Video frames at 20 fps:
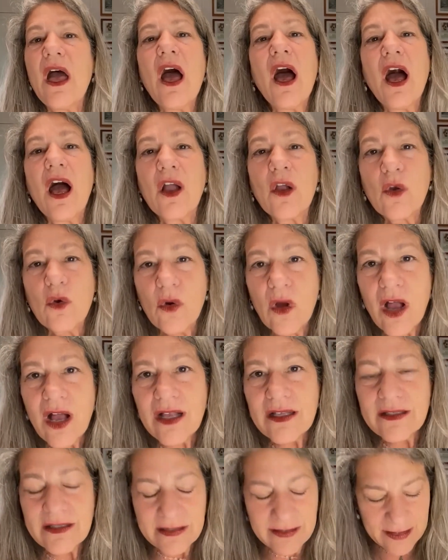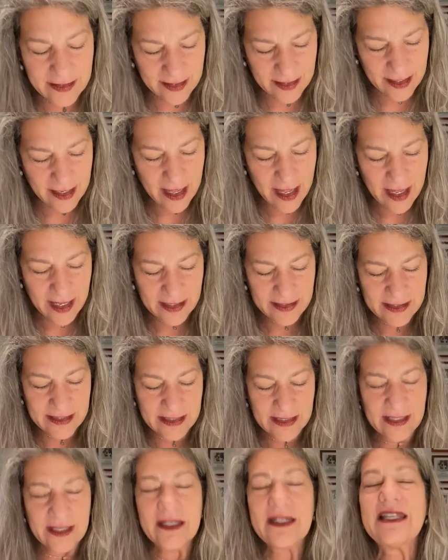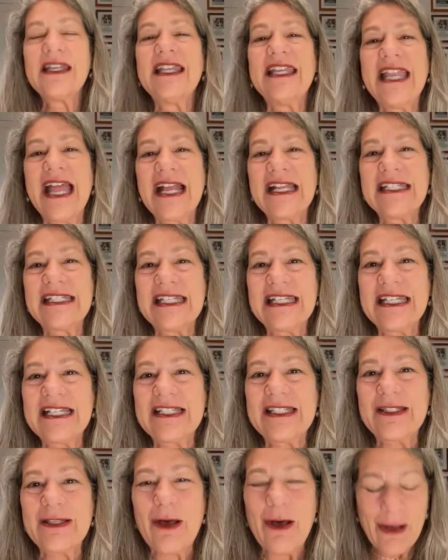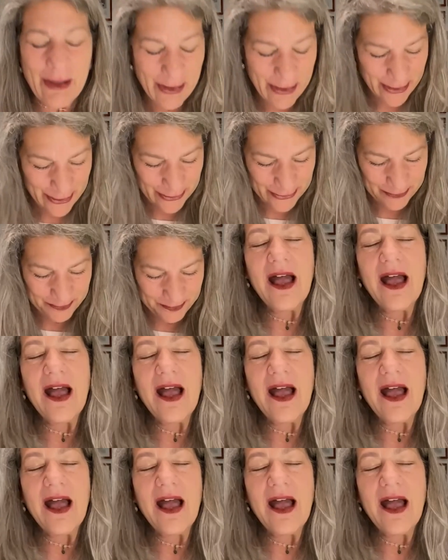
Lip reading: across the continent, connecting us all.